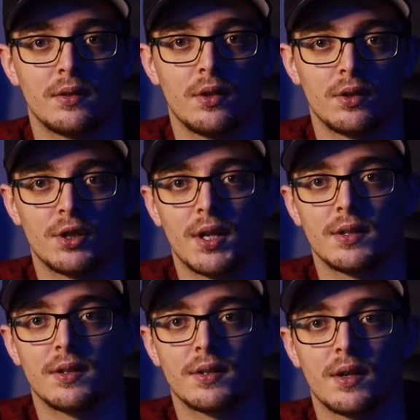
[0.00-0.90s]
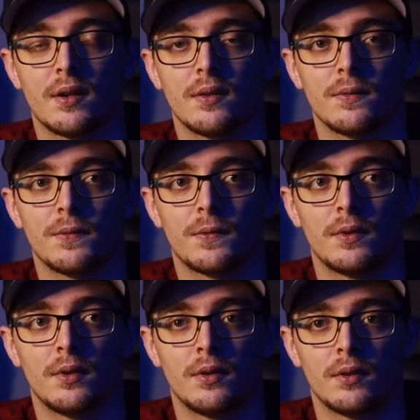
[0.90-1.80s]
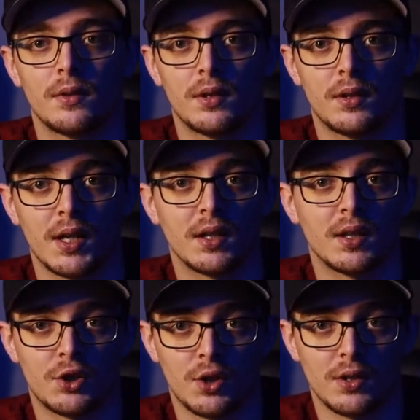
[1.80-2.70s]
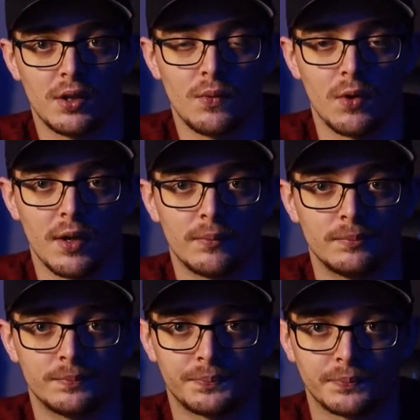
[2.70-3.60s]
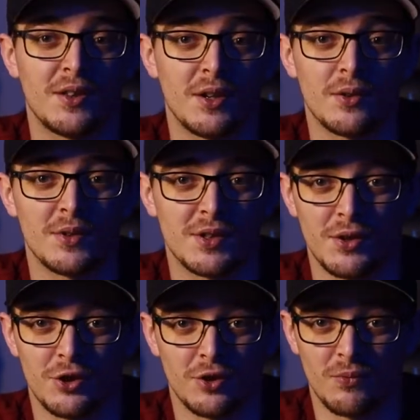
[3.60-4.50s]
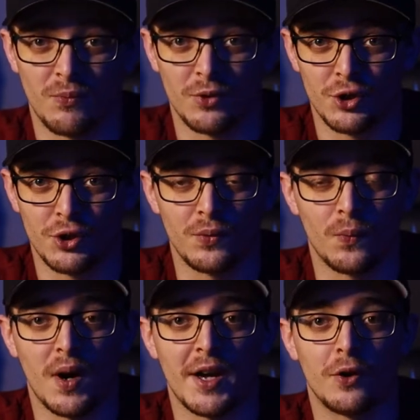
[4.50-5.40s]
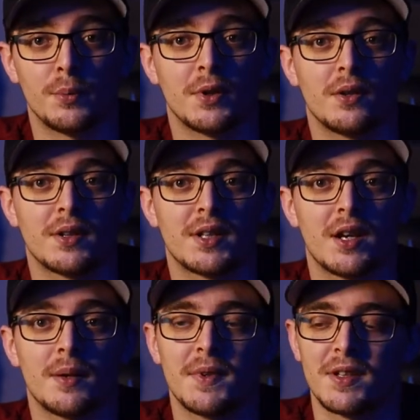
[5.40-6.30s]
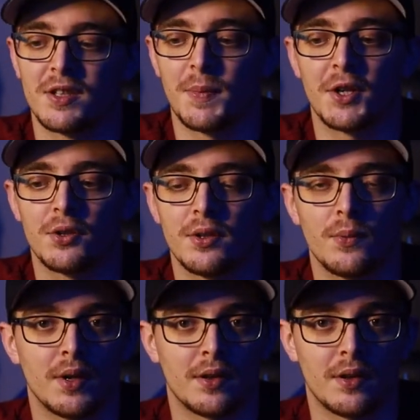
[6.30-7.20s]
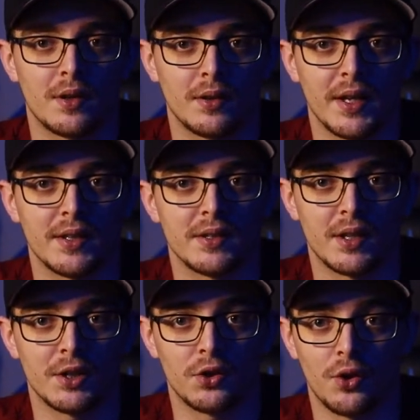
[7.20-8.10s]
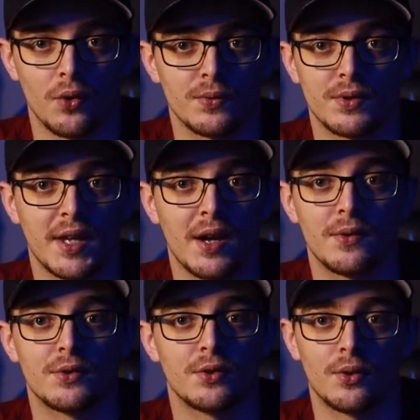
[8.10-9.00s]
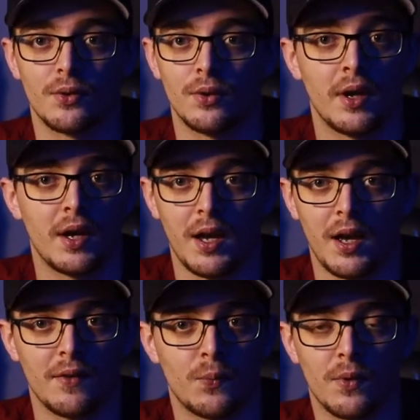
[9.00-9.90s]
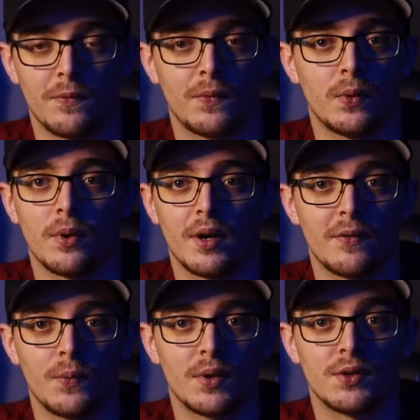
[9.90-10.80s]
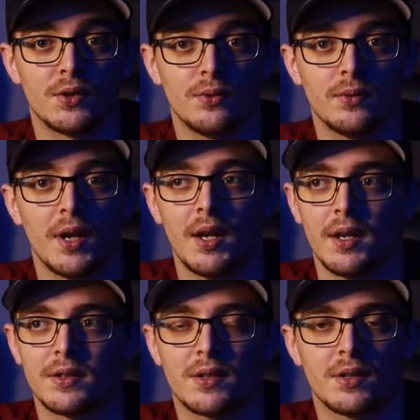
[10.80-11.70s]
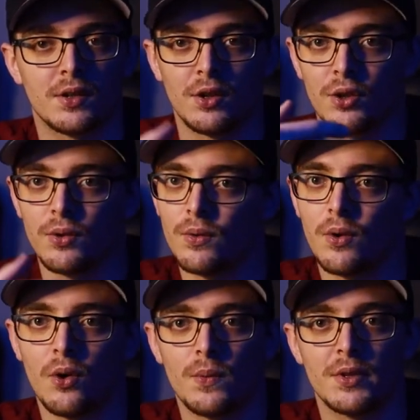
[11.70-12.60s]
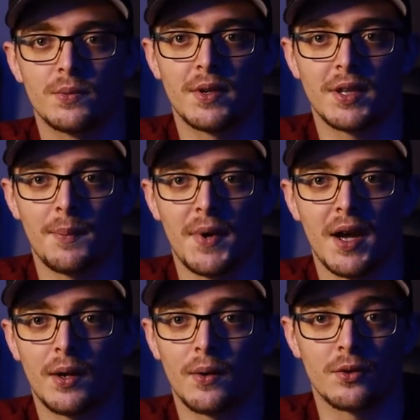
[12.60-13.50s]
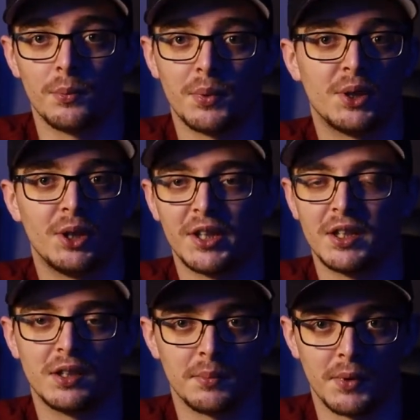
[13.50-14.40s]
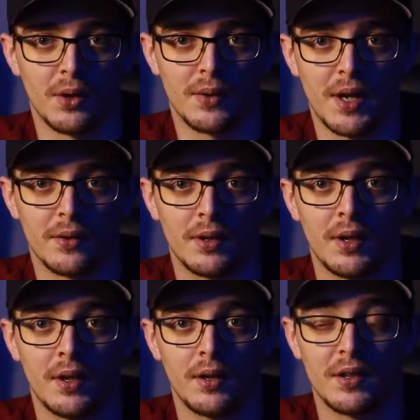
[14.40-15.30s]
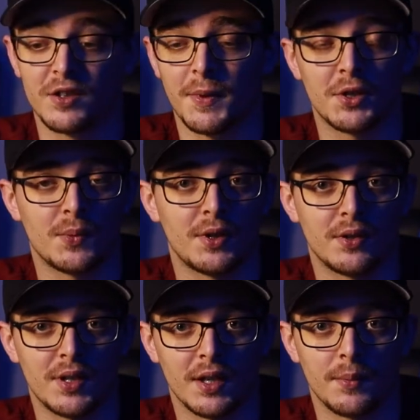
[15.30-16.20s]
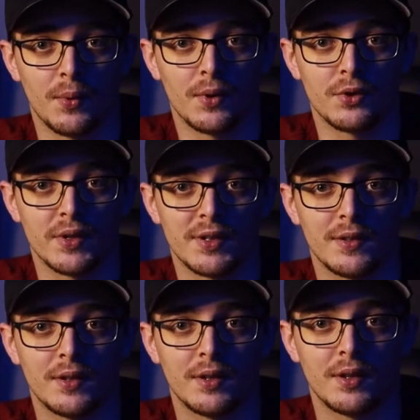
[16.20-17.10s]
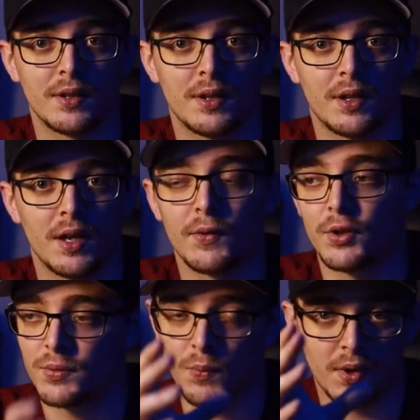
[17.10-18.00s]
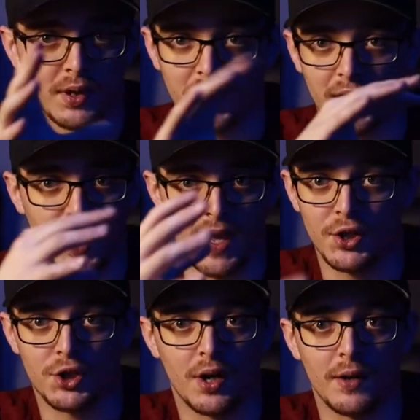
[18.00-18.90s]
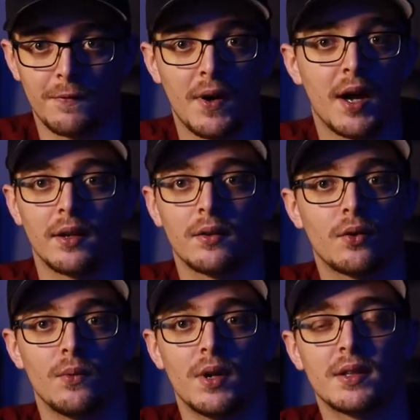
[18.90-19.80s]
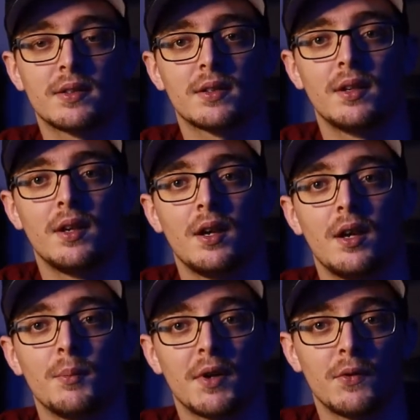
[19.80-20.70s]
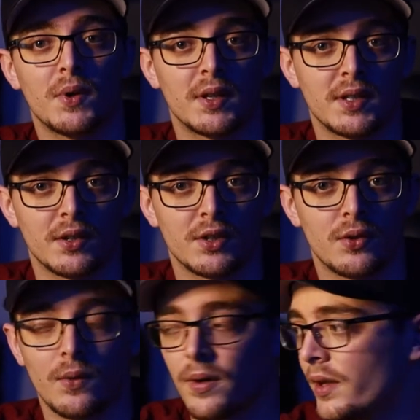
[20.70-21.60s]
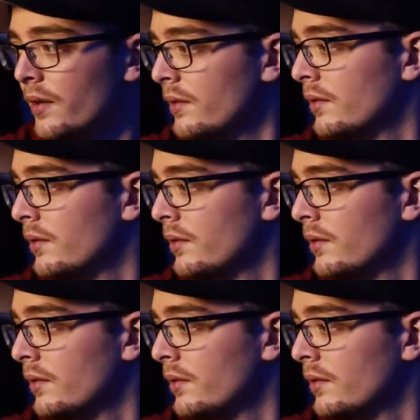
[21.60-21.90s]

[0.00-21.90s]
your chances of getting that shot that you want. The other reason you shouldn't shoot wide open all the time, especially with a lens that goes down to f1.4 or f1.2, is because you don't always want that background completely blown out, especially when you're taking portraits. If you just want like a headshot, fine, go nuts. But if you want to tell a story,